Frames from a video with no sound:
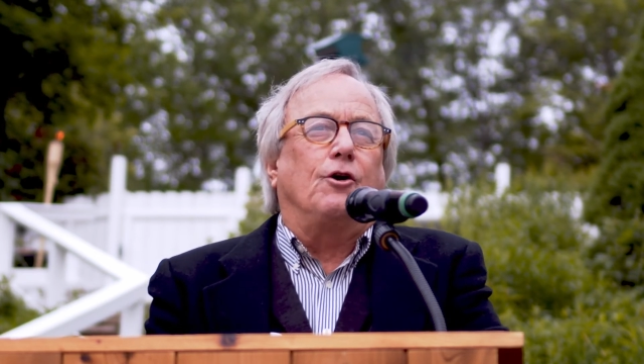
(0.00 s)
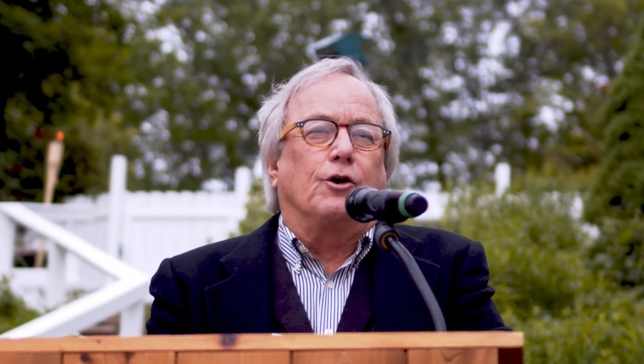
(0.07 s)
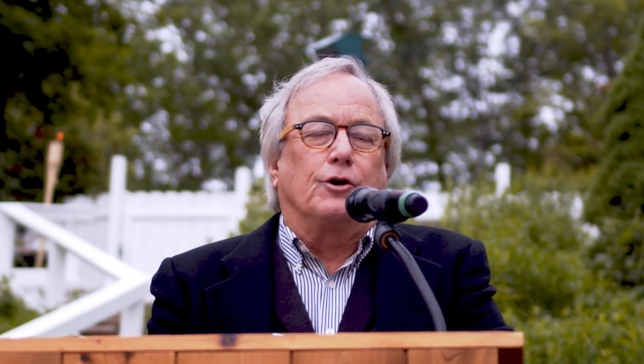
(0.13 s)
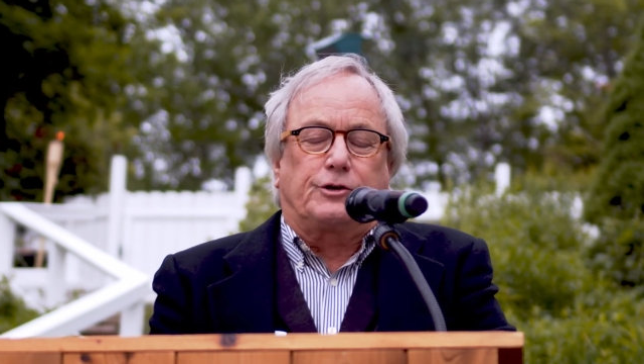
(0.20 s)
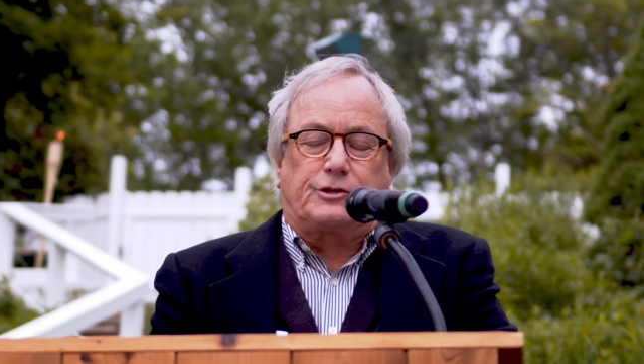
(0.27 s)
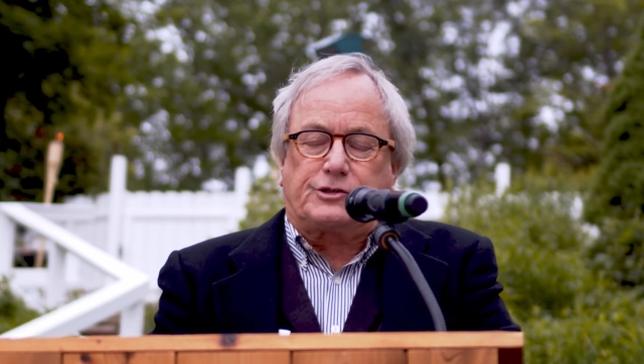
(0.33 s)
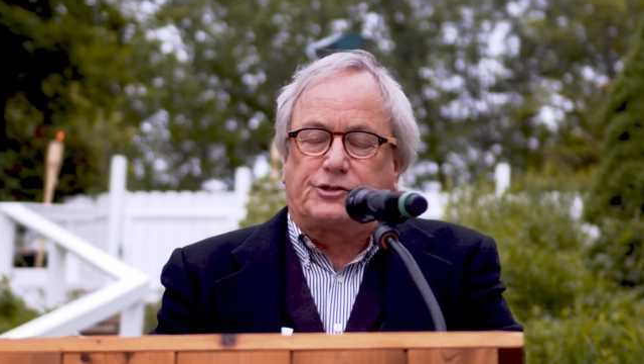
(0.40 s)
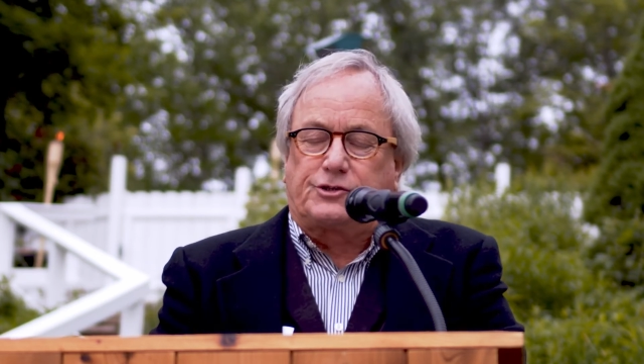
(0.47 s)

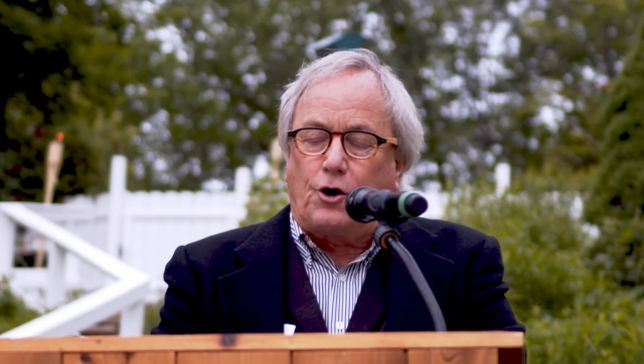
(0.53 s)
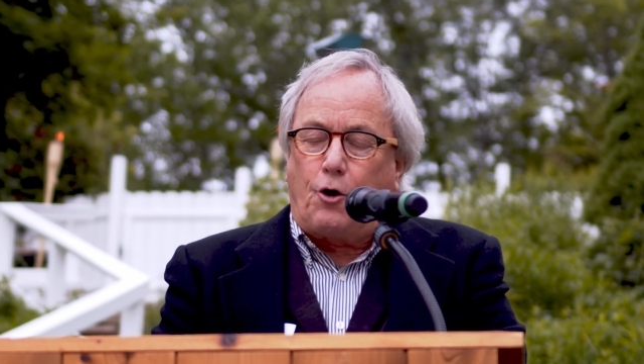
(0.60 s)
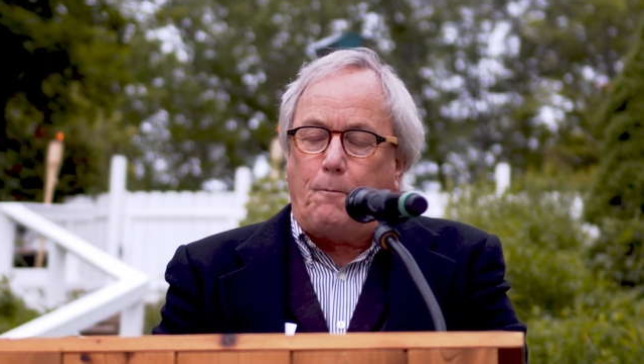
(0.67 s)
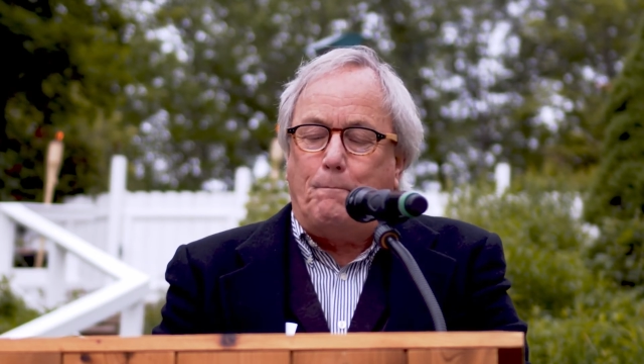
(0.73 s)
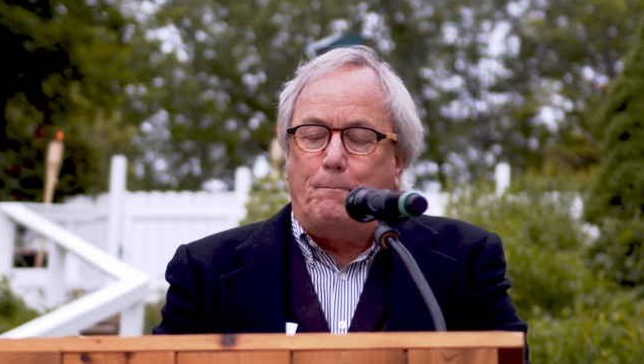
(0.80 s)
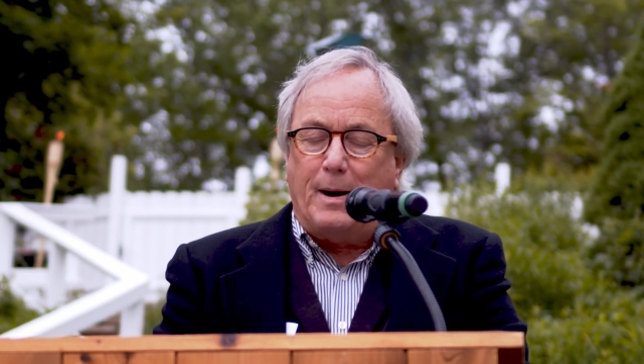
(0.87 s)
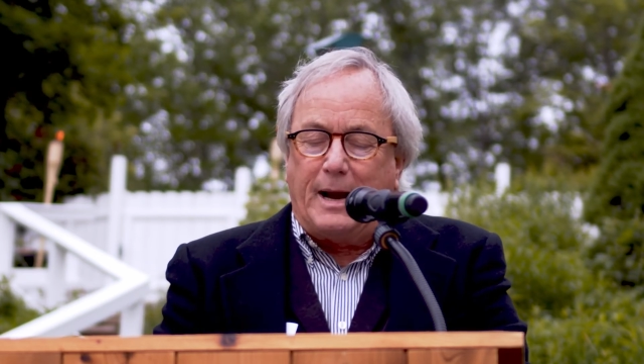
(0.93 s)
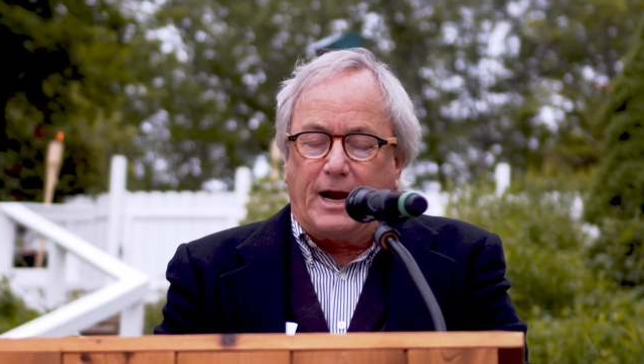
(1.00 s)
art so
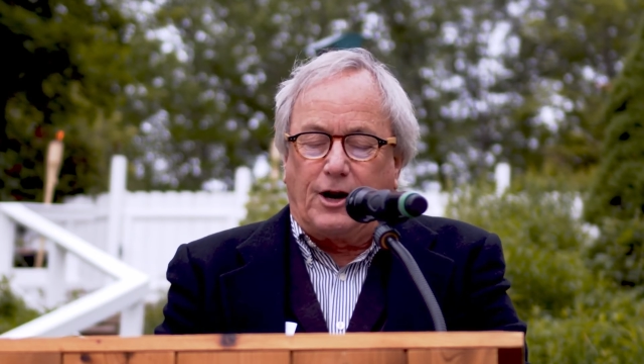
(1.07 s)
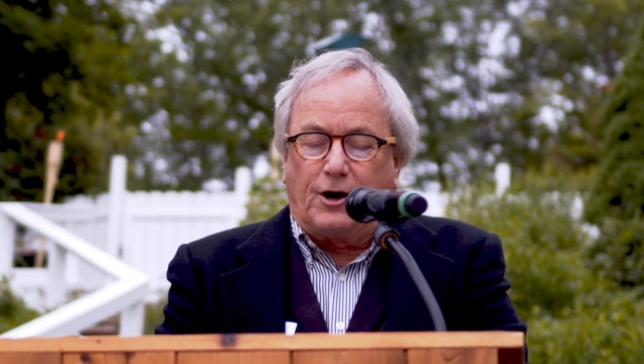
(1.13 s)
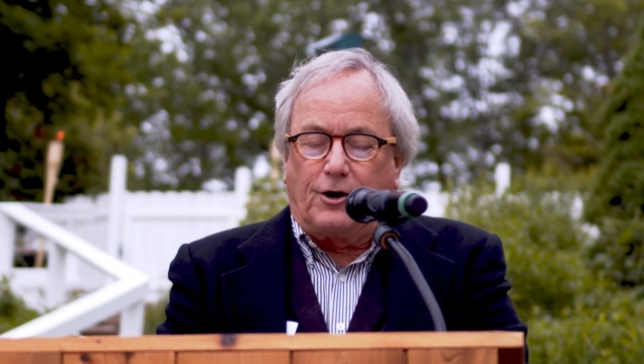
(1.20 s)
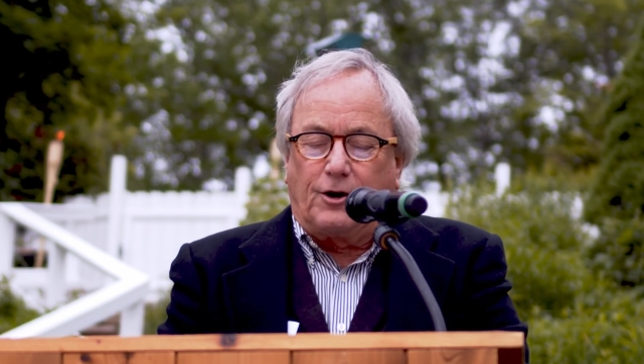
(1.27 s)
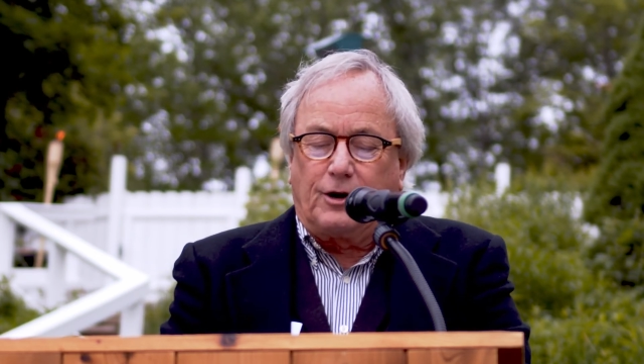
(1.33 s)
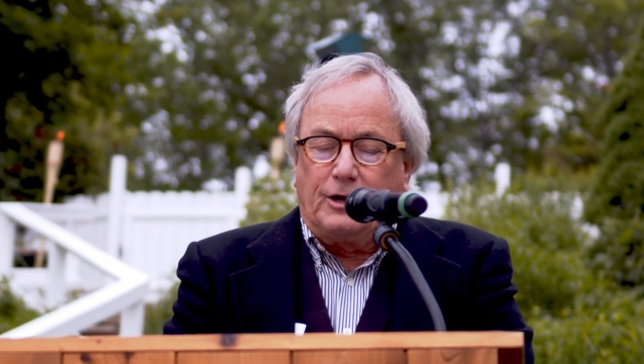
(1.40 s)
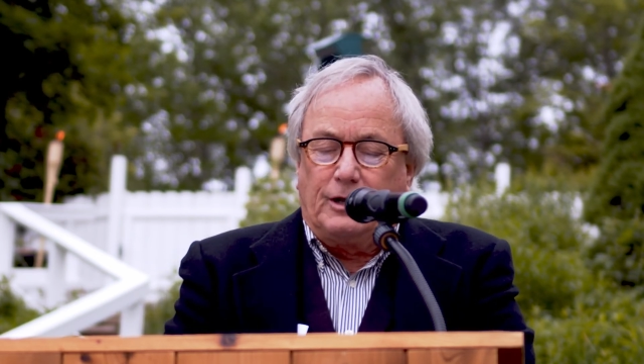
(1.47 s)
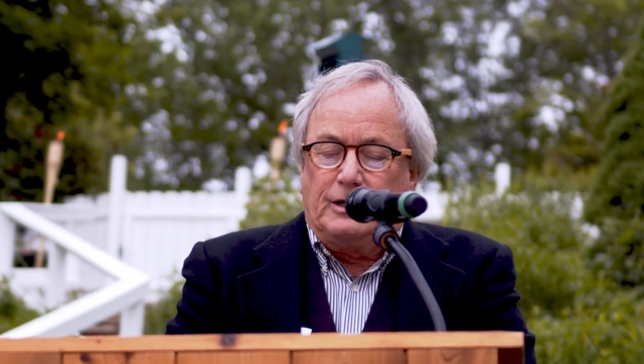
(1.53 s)

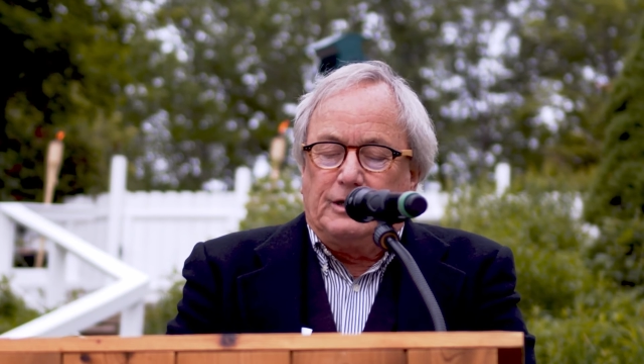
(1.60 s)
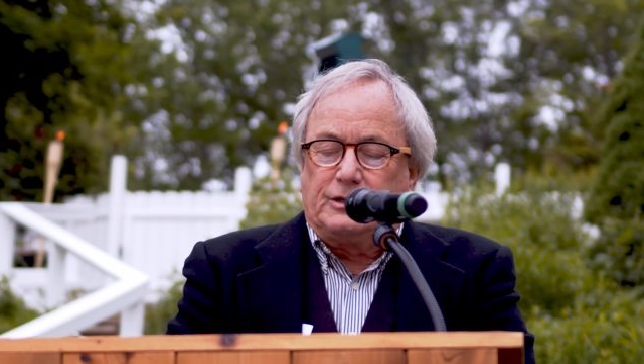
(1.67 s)
bare,